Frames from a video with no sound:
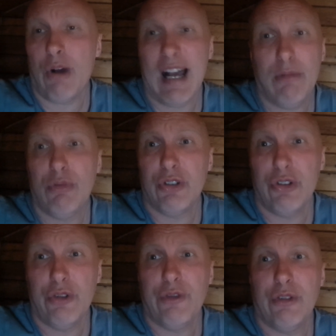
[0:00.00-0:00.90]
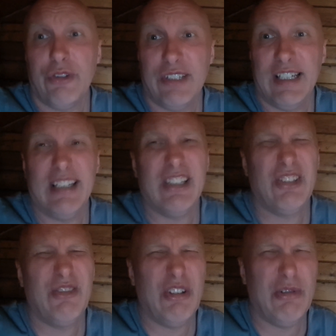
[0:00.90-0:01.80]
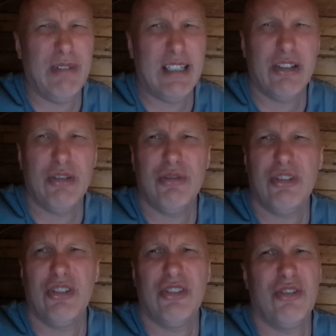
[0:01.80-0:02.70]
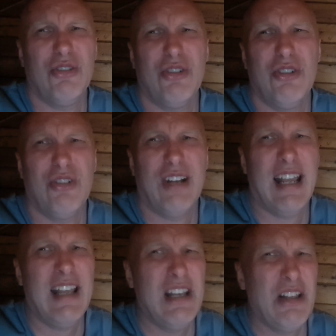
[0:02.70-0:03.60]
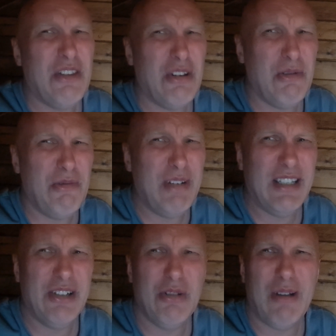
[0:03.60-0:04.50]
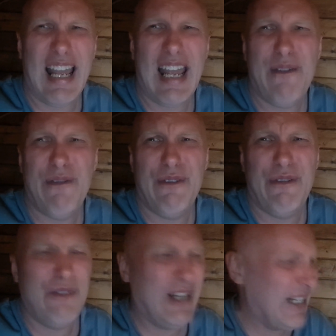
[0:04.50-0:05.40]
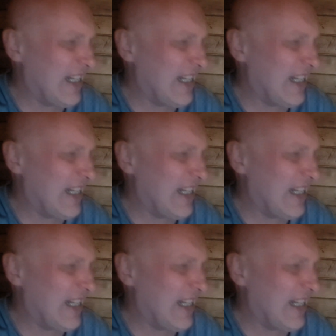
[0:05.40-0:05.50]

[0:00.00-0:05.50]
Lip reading: What I would have loved to have seen is the original story, the original everything.